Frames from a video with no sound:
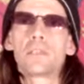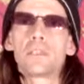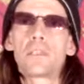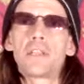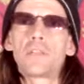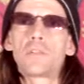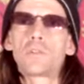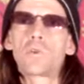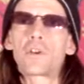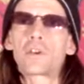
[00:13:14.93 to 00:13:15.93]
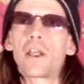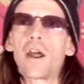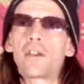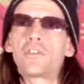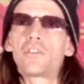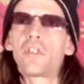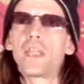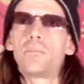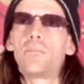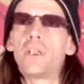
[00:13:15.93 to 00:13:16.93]
Then the Lord God
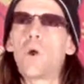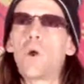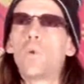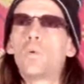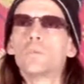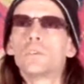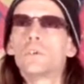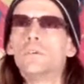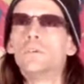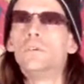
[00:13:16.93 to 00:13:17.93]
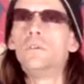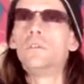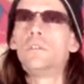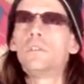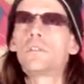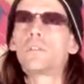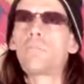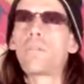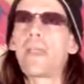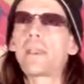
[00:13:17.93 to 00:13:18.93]
said, behold, the
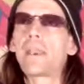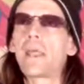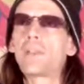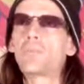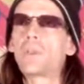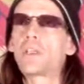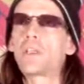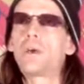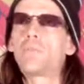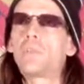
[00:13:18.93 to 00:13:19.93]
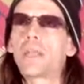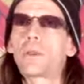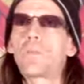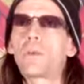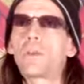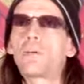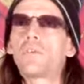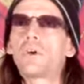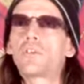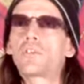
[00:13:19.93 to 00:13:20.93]
man has become like one of
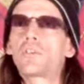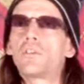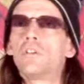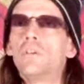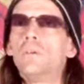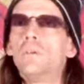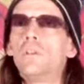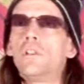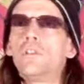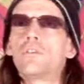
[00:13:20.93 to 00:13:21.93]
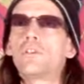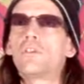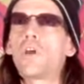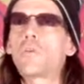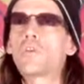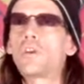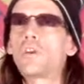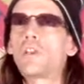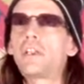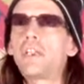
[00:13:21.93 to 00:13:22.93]
us, to know good
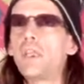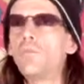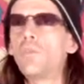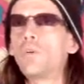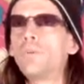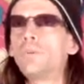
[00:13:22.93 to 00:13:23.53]
and evil.